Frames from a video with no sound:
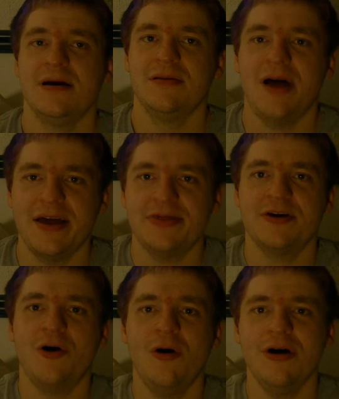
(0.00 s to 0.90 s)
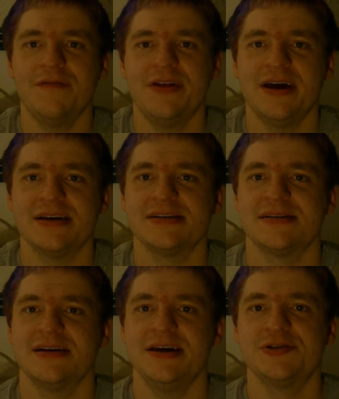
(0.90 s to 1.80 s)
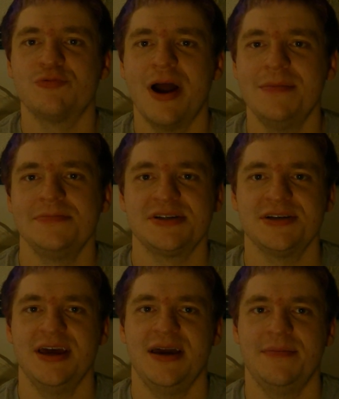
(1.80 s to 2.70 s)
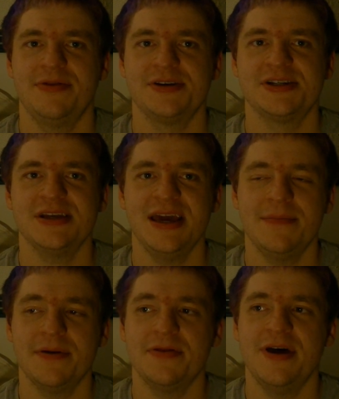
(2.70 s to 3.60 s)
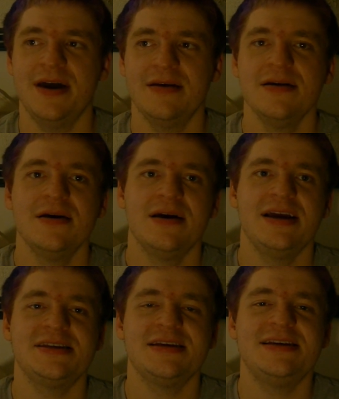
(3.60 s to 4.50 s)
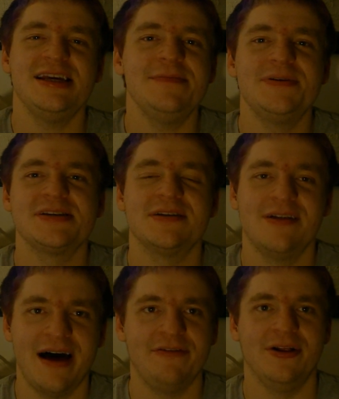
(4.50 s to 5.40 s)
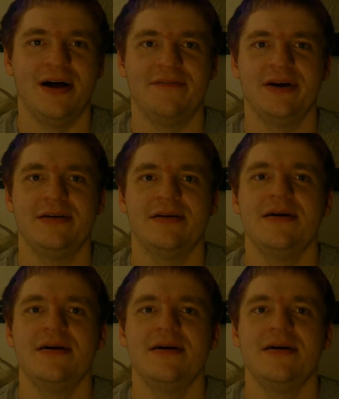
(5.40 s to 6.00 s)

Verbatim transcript: Like, the core of this is REM sleep, the sleep that is the deepest level of it.